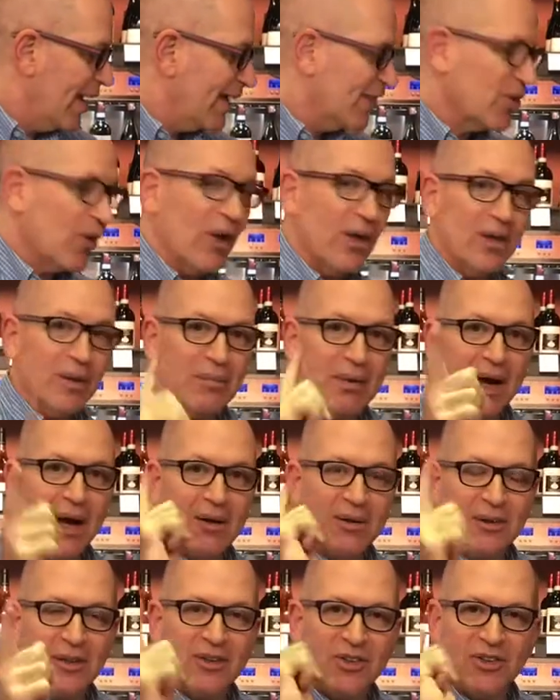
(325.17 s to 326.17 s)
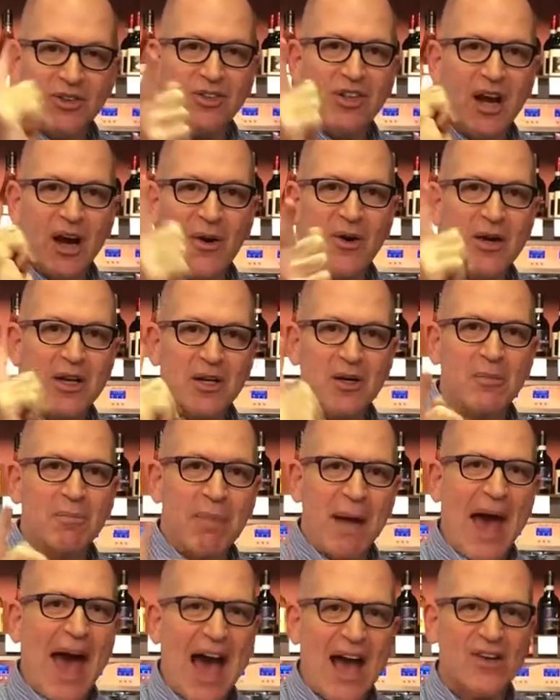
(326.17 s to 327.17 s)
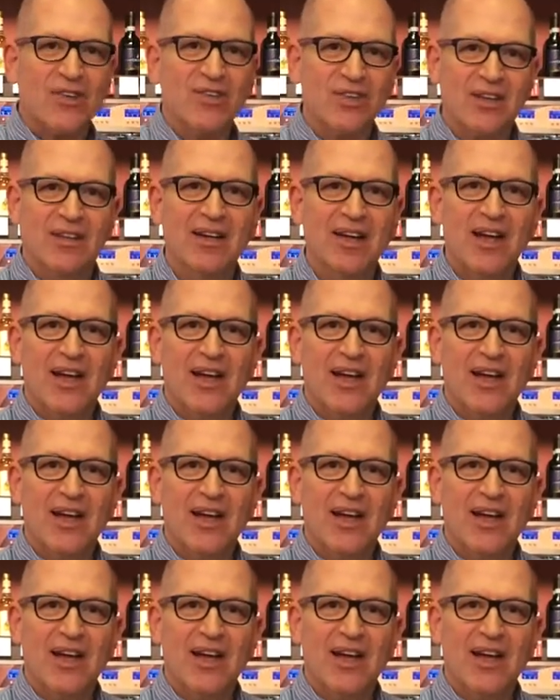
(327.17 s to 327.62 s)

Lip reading: It's all about sharing your passion.